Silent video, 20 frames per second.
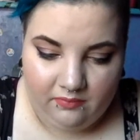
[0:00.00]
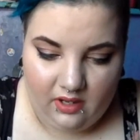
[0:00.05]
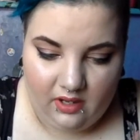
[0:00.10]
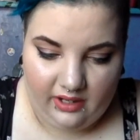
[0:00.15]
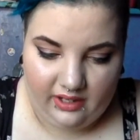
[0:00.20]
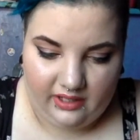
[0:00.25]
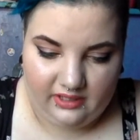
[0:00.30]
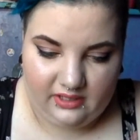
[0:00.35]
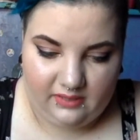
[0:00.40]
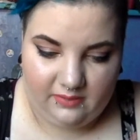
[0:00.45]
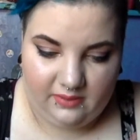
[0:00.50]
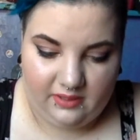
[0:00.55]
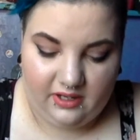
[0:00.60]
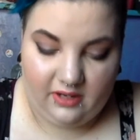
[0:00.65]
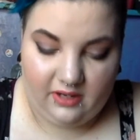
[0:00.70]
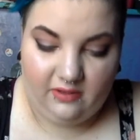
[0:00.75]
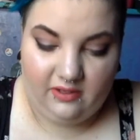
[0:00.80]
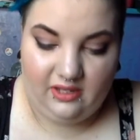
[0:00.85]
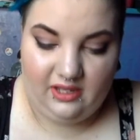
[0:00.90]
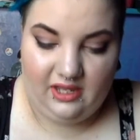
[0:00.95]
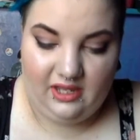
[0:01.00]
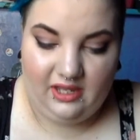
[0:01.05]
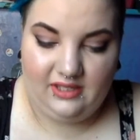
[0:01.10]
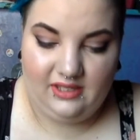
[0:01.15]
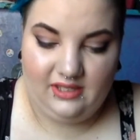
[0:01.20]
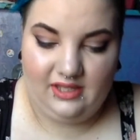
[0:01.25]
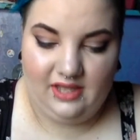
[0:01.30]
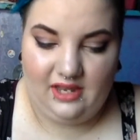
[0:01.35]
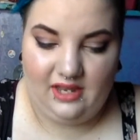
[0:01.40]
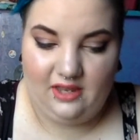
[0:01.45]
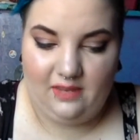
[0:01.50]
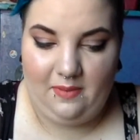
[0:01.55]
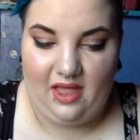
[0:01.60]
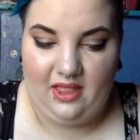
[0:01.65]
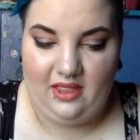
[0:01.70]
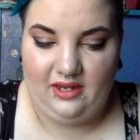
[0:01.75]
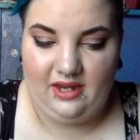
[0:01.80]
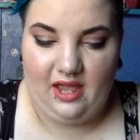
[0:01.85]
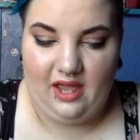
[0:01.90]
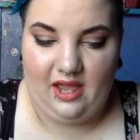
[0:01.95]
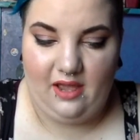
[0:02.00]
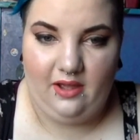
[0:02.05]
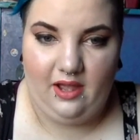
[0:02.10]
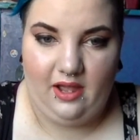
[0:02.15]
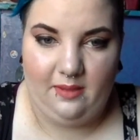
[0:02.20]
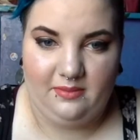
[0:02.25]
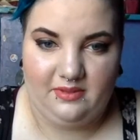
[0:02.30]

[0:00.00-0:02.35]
Alright, so we're going to go to the inside of the palette now.